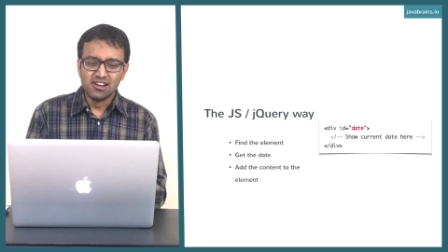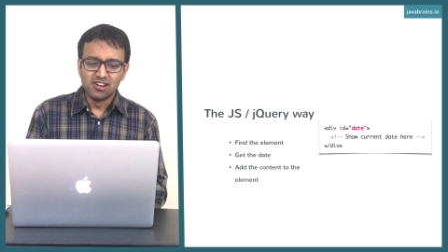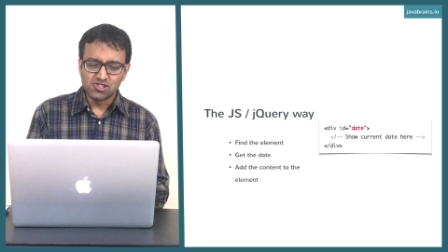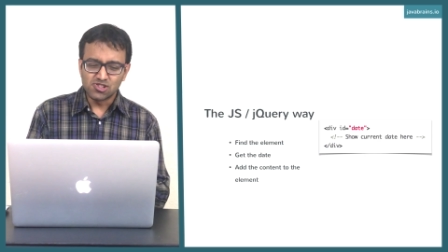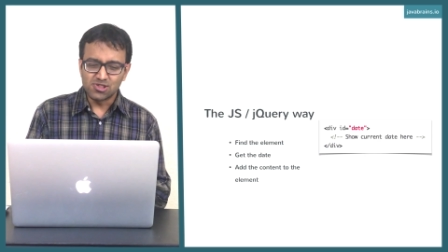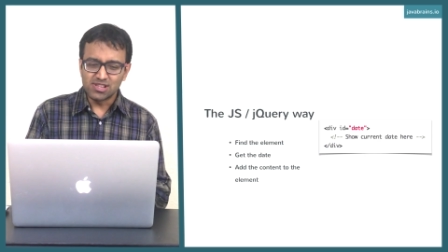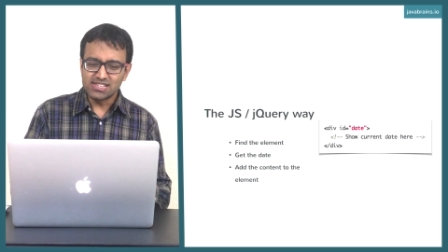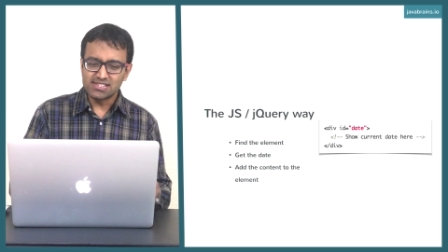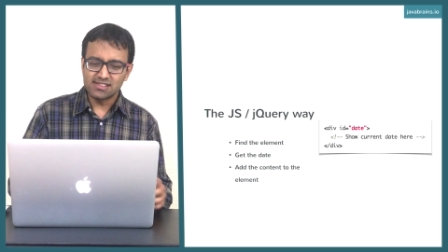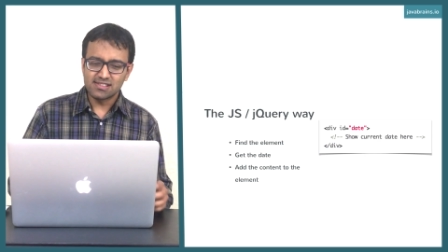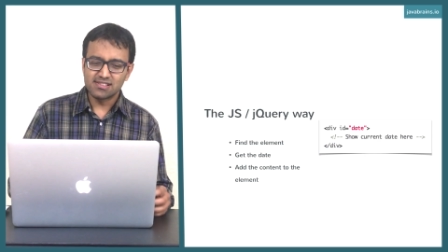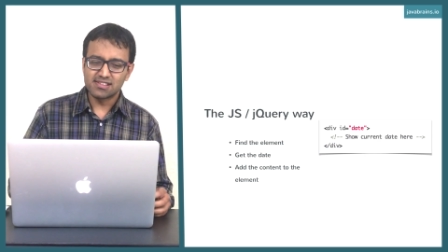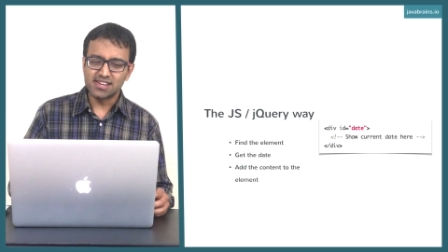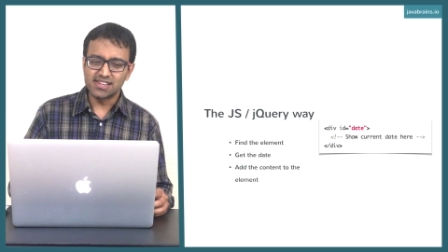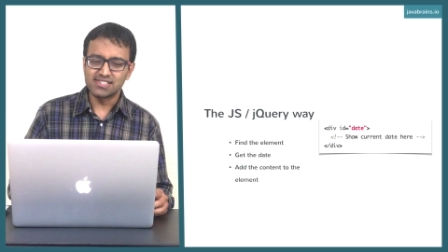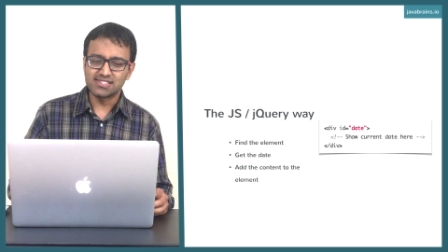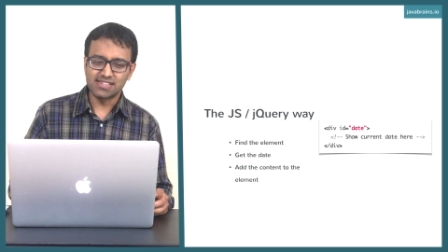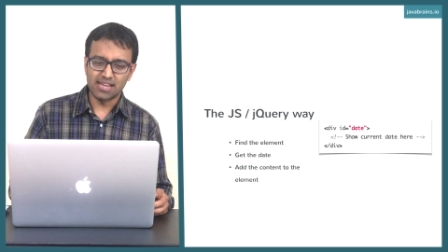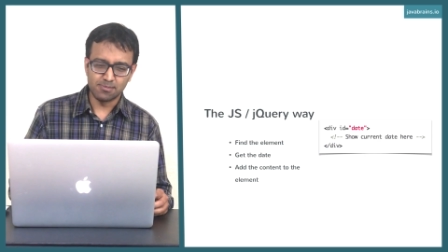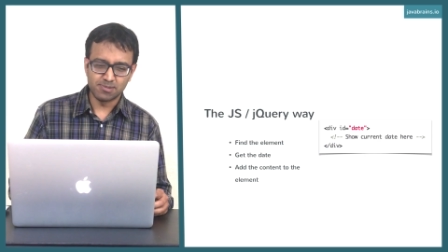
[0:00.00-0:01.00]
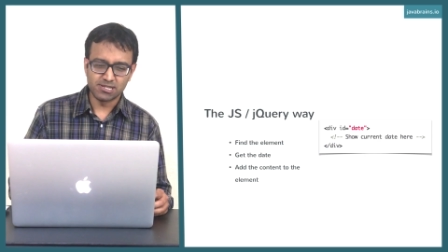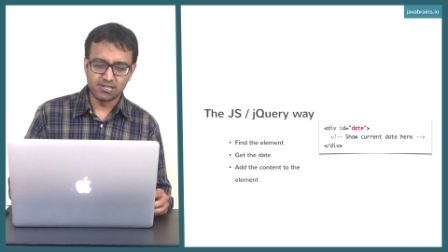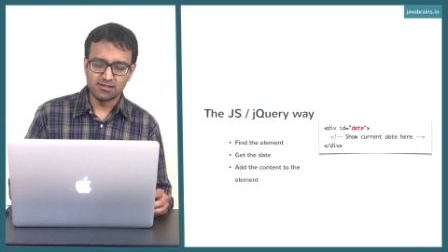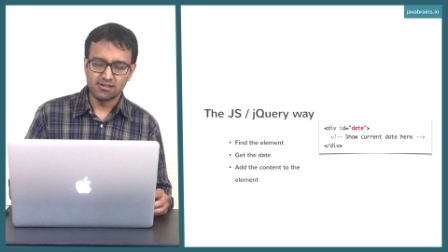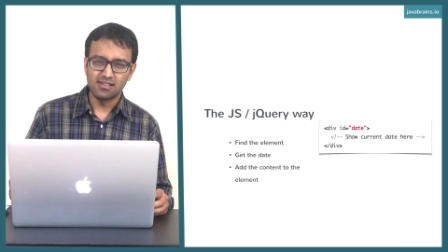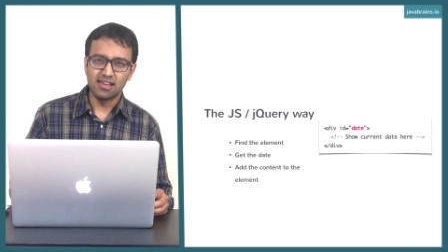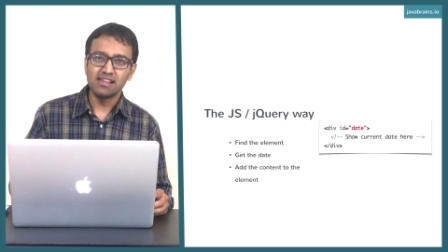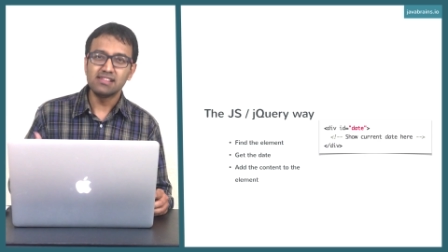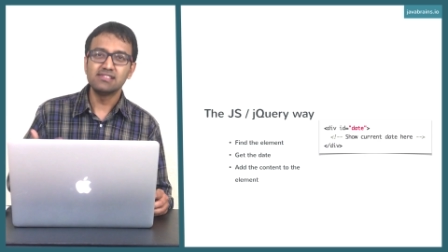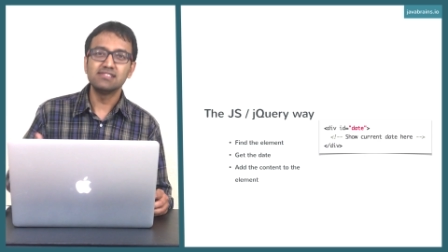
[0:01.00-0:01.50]
So these are the three steps.
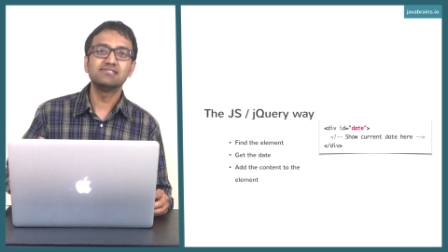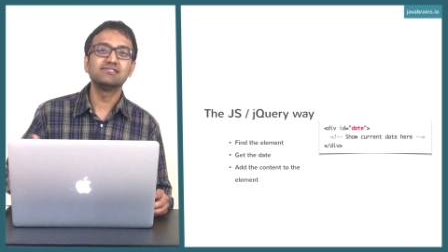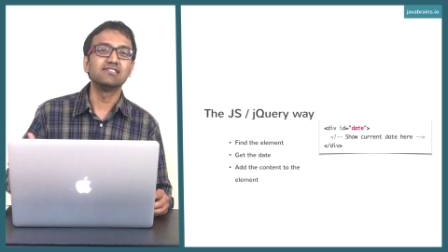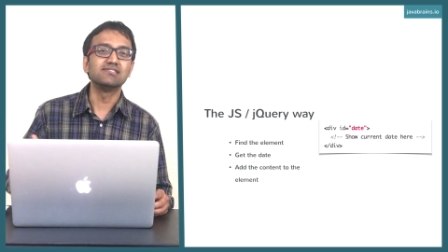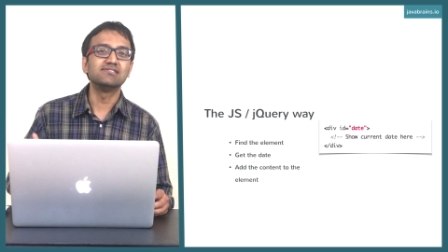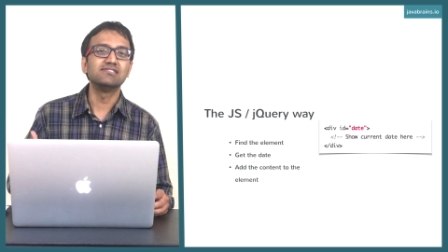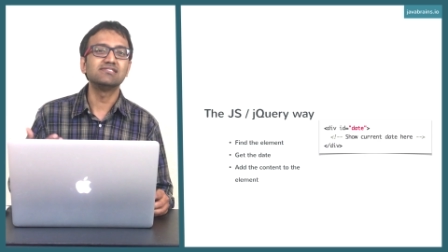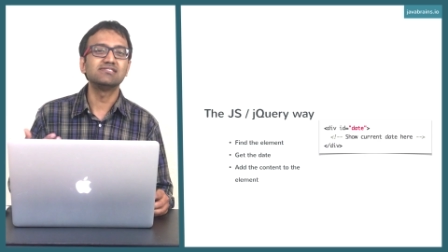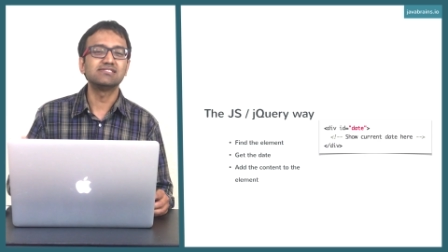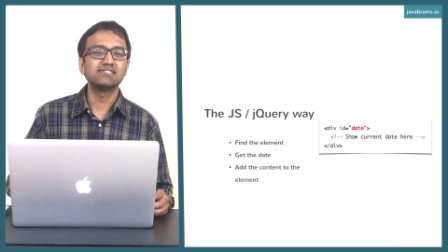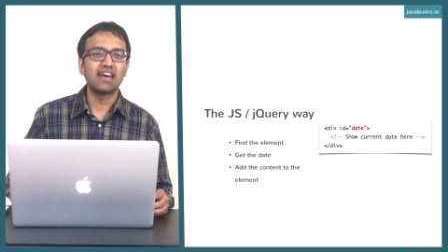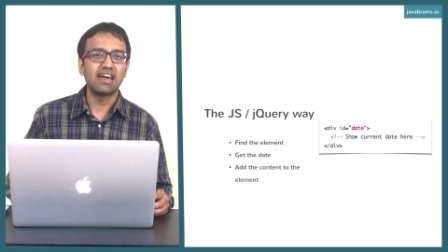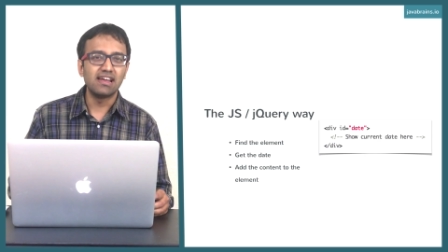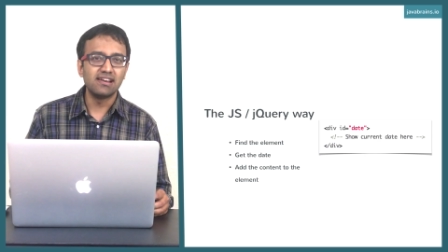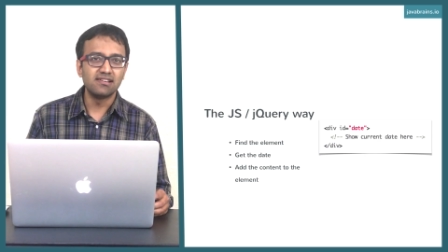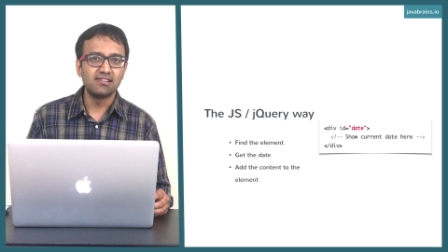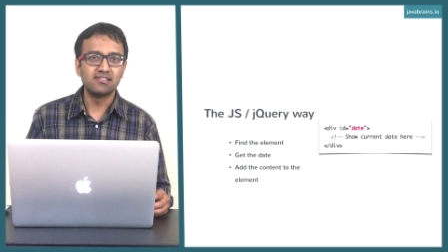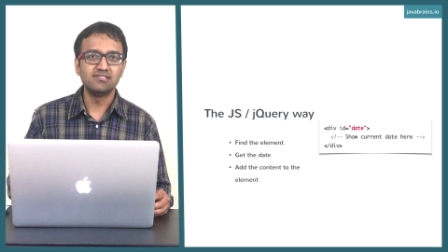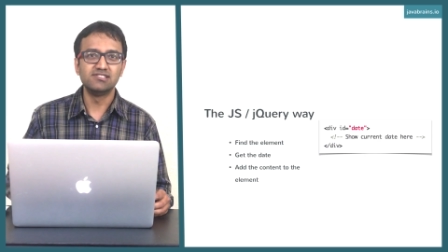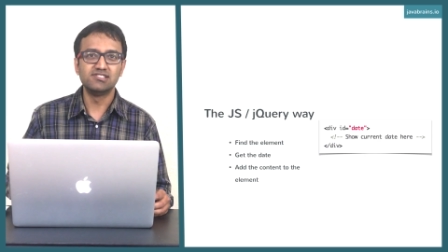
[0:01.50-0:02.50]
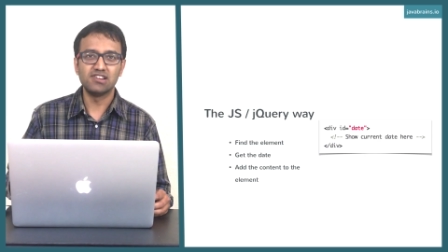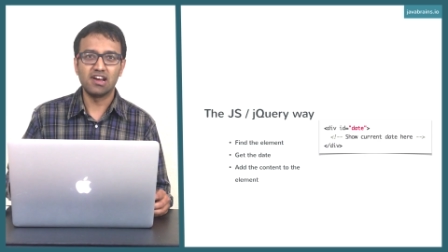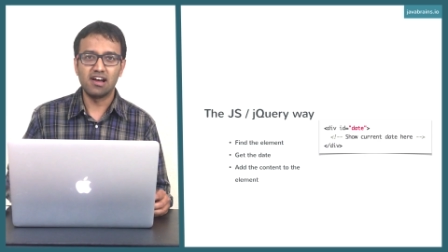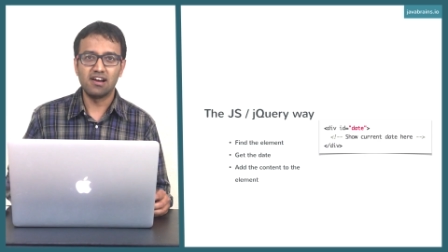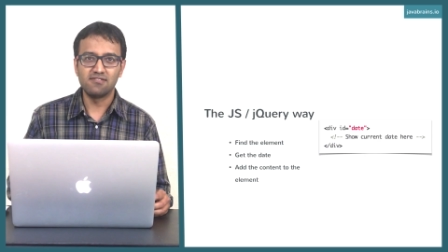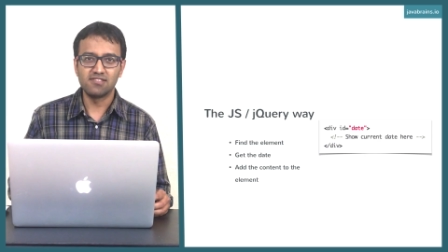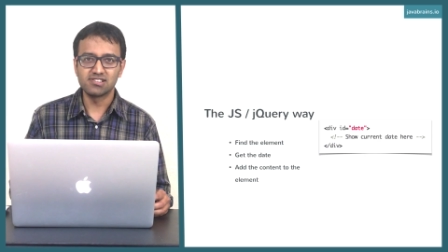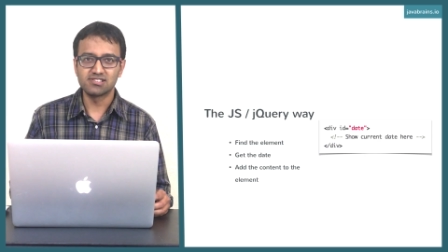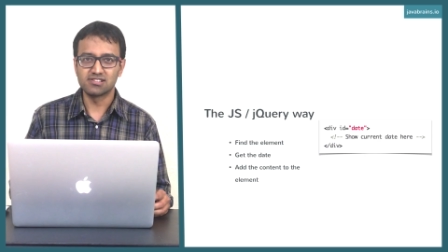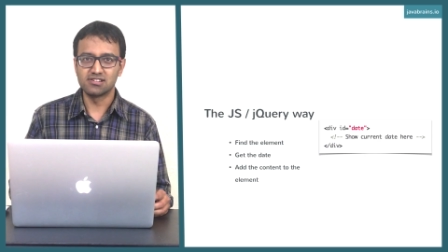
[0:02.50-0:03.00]
And this is the standard
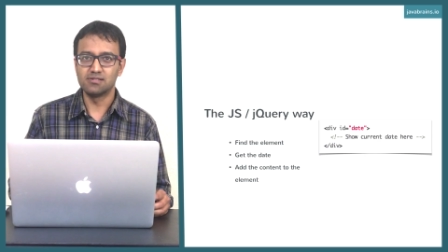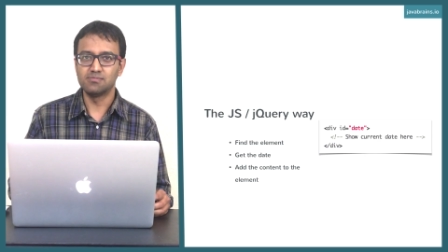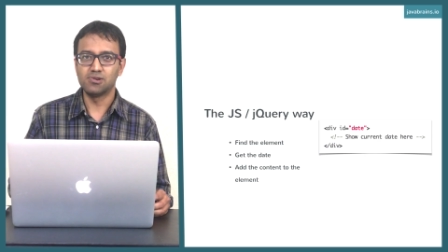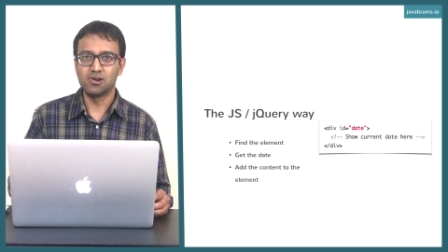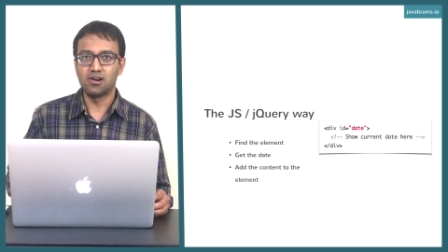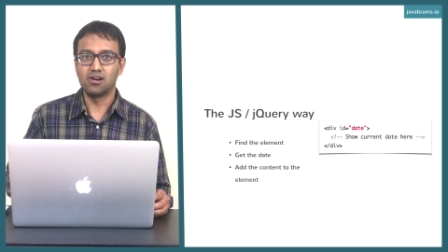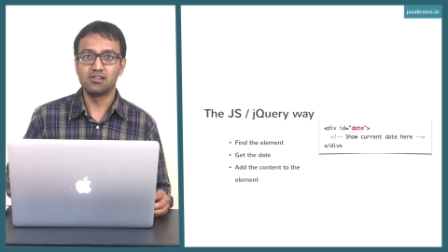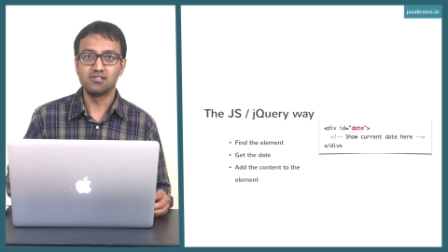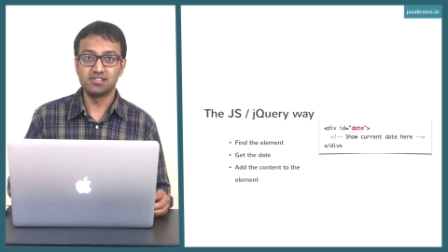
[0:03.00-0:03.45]
JavaScript or